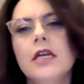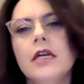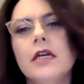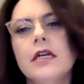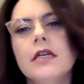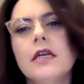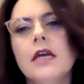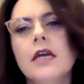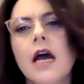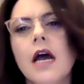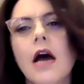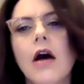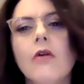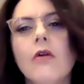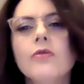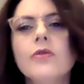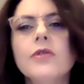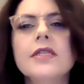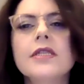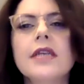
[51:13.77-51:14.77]
Uh,
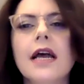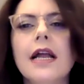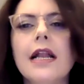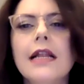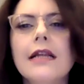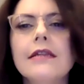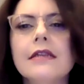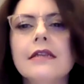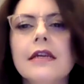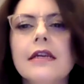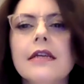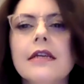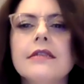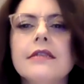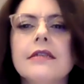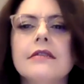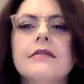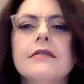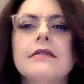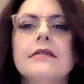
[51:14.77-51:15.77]
how silent is
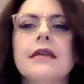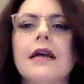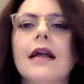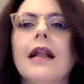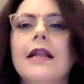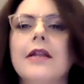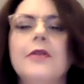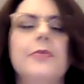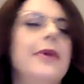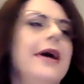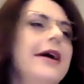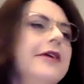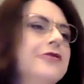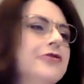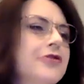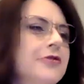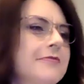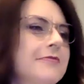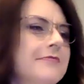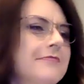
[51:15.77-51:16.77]
a silent
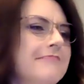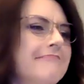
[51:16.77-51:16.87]
patch?